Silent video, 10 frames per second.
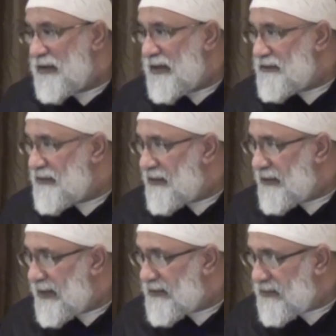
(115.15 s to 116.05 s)

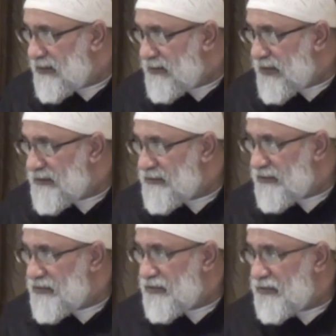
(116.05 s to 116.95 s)
unless He grants
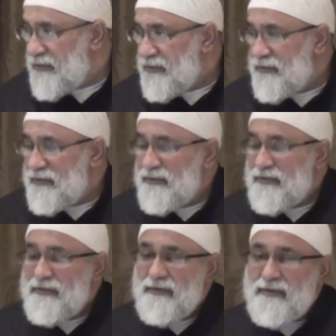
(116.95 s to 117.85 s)
us so.
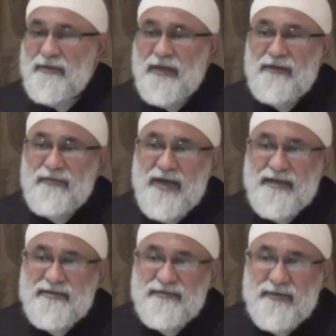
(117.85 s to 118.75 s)
And we
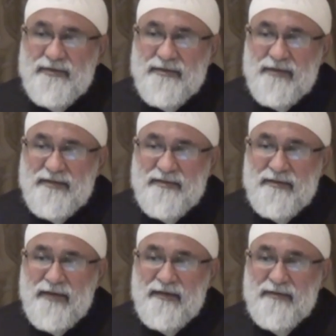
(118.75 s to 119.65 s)
ask for His grace
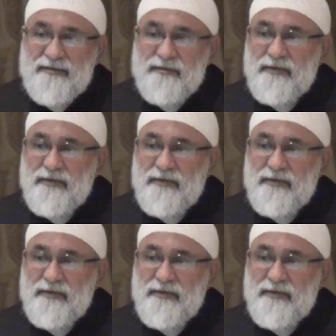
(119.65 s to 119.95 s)
and guidance